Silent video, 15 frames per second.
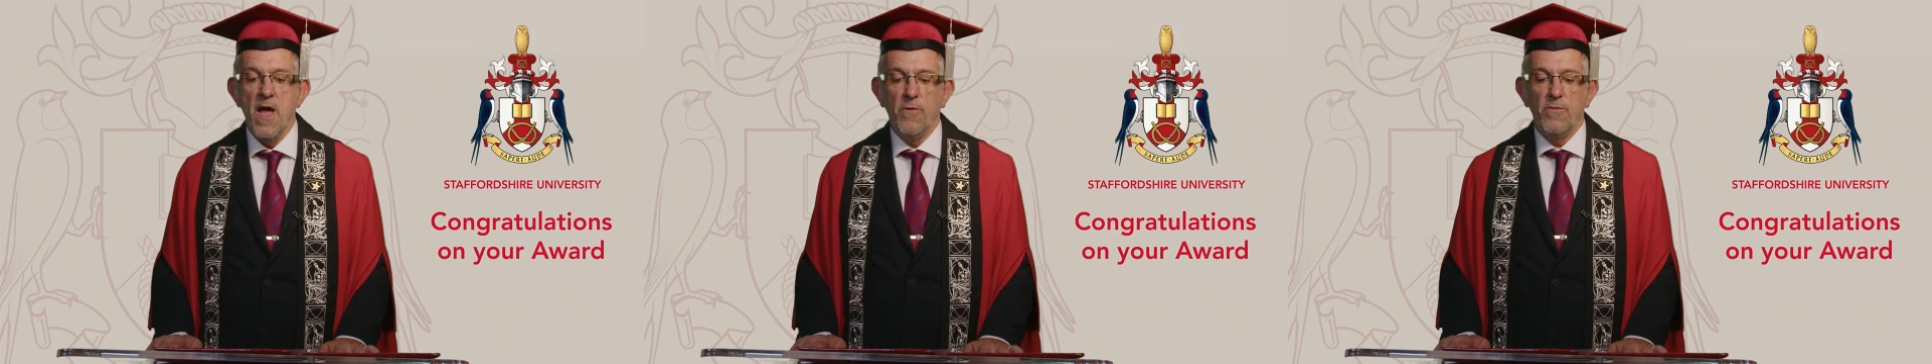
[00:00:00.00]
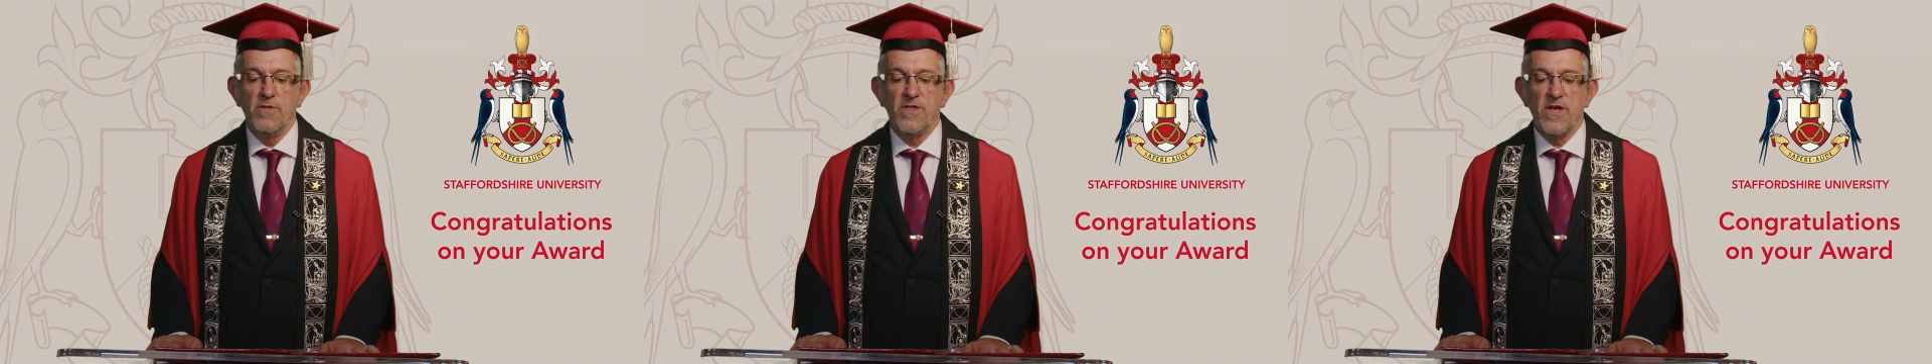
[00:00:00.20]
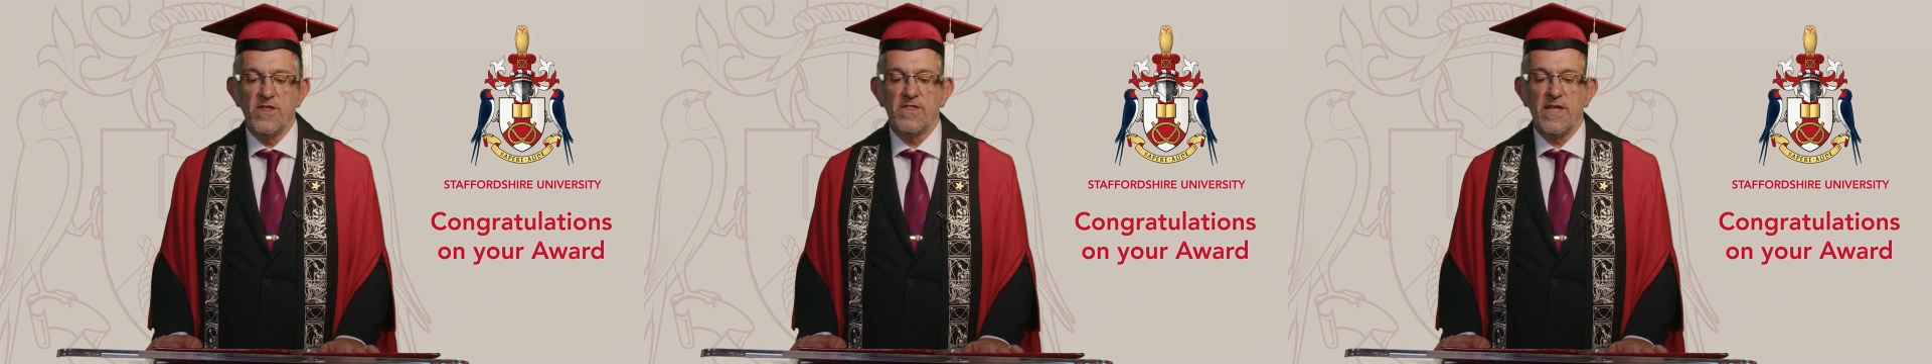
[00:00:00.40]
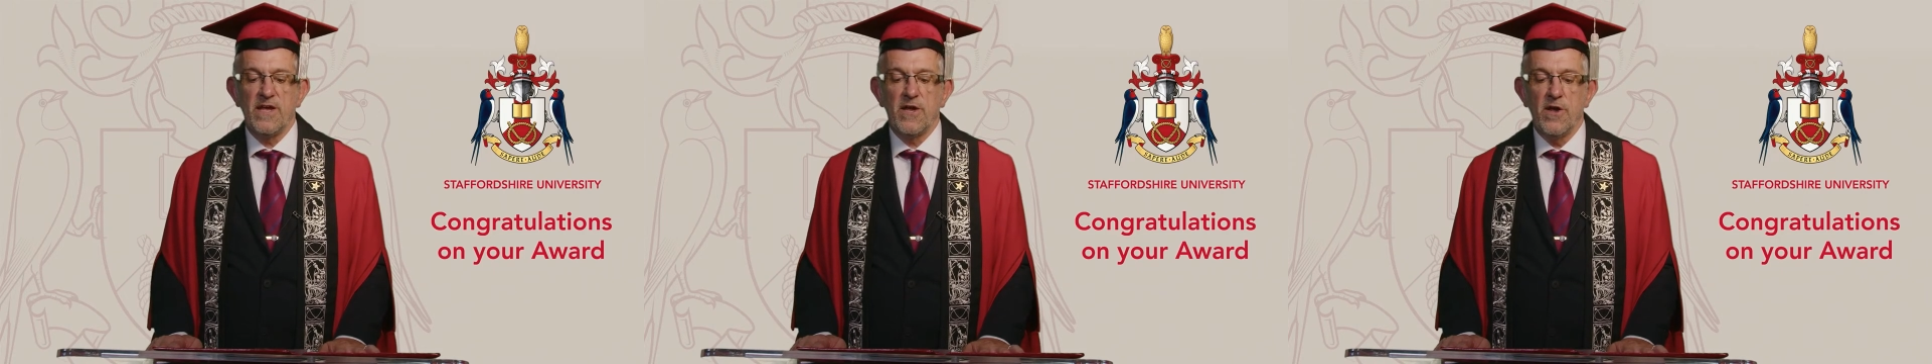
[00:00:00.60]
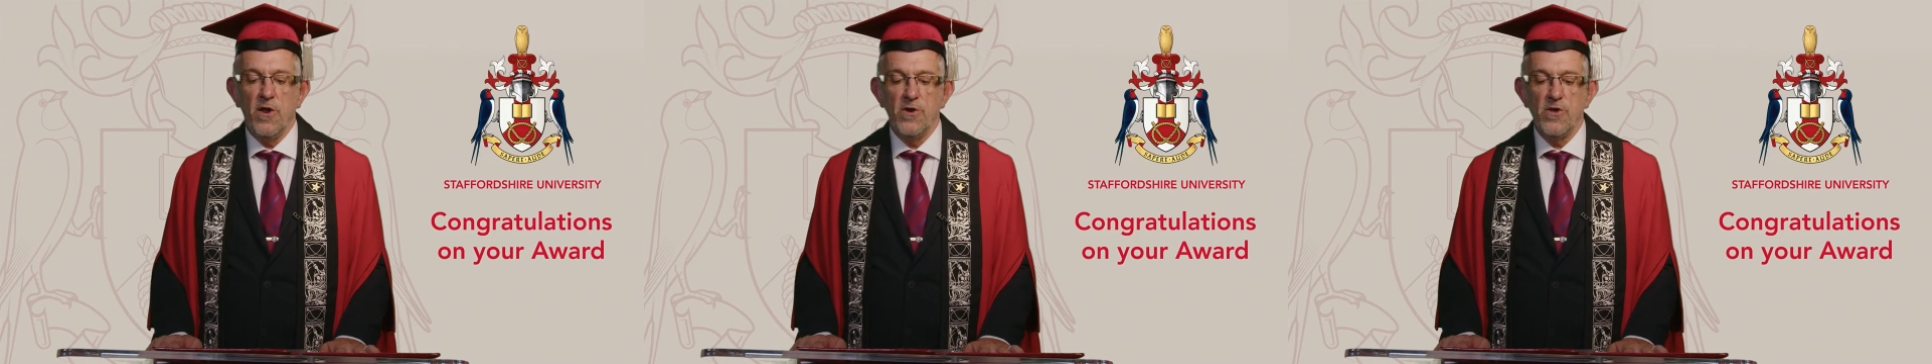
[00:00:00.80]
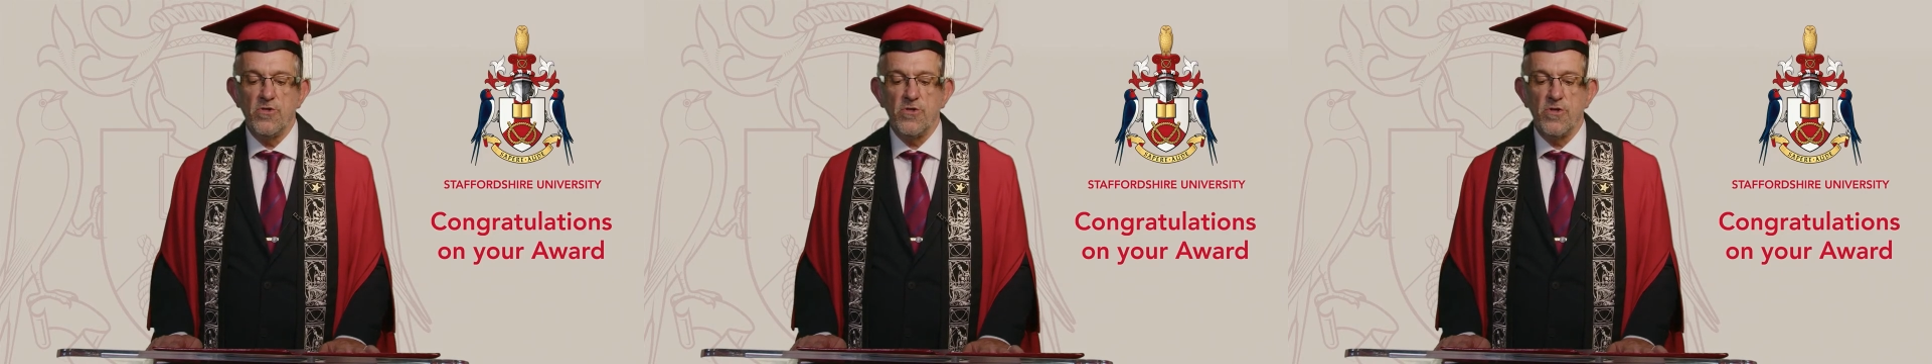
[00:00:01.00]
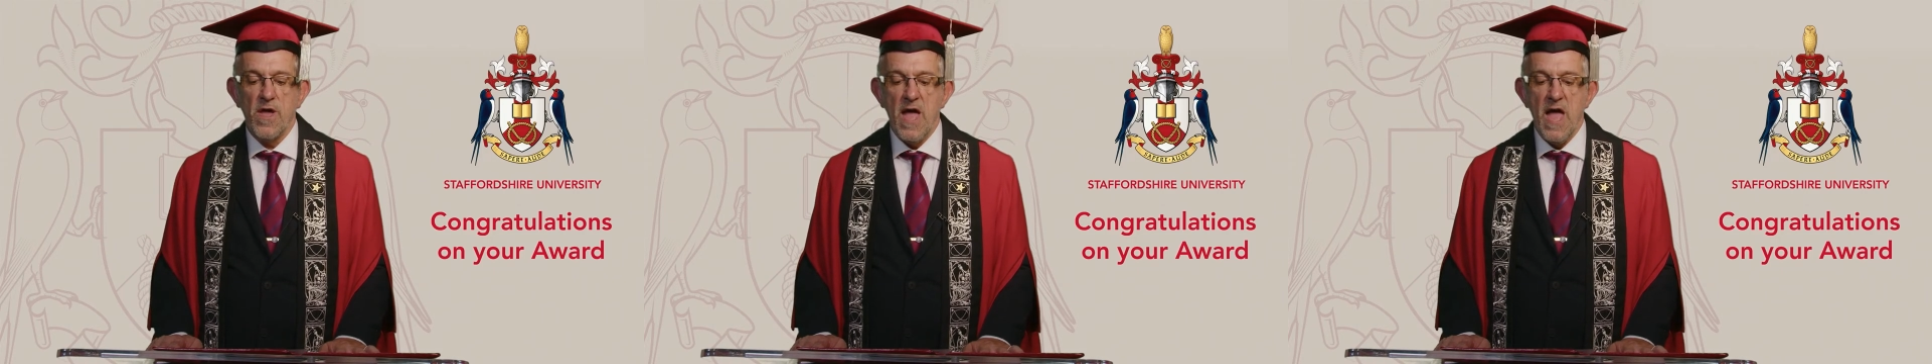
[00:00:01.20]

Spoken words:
with DISTED College,